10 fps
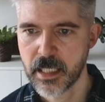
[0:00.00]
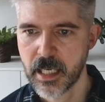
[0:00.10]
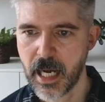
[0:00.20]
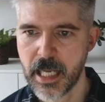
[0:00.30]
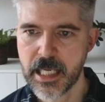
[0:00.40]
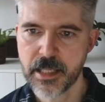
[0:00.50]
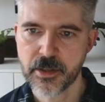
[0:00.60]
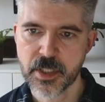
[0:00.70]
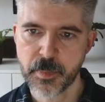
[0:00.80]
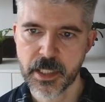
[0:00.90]
I
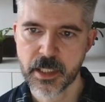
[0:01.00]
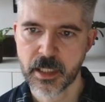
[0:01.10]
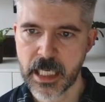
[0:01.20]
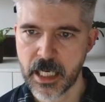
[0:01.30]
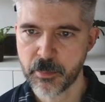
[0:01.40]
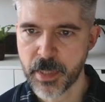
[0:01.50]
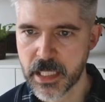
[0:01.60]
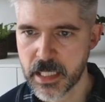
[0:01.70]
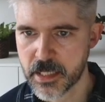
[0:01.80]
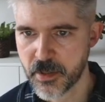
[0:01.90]
either, depending on how big
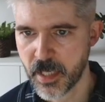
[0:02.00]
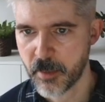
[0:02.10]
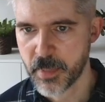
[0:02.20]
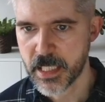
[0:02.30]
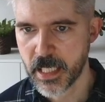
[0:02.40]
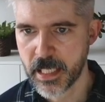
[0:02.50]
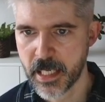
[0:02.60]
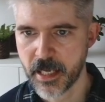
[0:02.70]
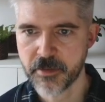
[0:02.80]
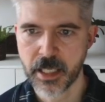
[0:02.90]
it is or how many I
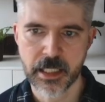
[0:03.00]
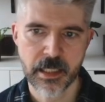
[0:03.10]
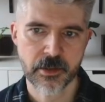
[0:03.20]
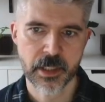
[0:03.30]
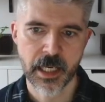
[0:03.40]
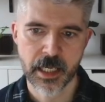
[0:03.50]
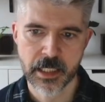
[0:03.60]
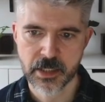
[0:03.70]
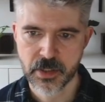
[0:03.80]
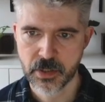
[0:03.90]
have, I either align
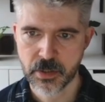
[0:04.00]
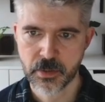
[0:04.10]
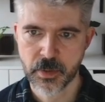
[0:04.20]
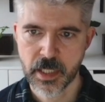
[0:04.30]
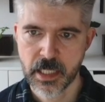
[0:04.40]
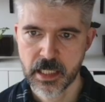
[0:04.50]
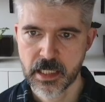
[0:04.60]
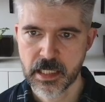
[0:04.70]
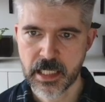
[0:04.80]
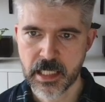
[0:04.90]
it to
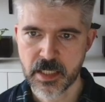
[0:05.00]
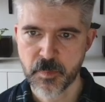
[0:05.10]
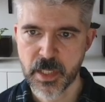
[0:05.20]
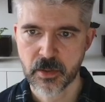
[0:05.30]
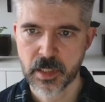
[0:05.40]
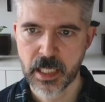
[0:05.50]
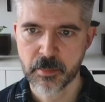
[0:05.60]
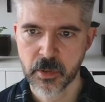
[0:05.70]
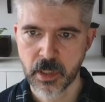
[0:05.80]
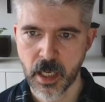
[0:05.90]
the speaker
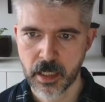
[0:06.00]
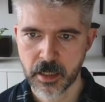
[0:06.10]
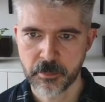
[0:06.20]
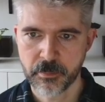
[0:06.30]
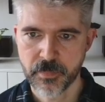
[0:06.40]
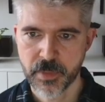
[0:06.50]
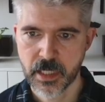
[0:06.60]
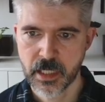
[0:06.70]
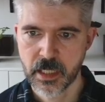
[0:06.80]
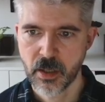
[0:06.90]
label column,
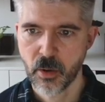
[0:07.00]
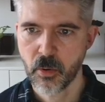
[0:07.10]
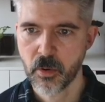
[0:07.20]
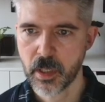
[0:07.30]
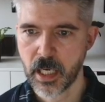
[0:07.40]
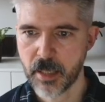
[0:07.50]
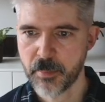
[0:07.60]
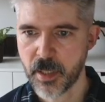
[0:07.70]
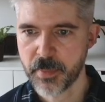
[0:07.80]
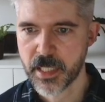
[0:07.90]
or I
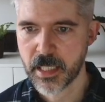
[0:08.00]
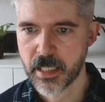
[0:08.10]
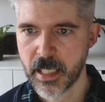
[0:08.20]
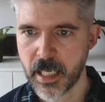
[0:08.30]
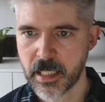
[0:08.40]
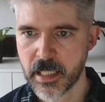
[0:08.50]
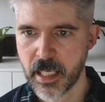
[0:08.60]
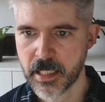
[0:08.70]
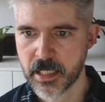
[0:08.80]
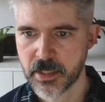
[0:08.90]
bump it in and
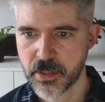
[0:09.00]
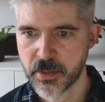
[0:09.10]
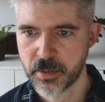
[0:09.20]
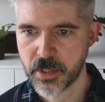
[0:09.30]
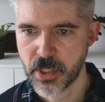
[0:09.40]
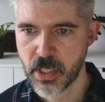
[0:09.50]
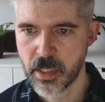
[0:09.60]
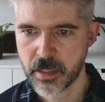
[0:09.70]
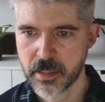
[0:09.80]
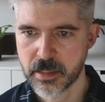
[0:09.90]
align it to the talk.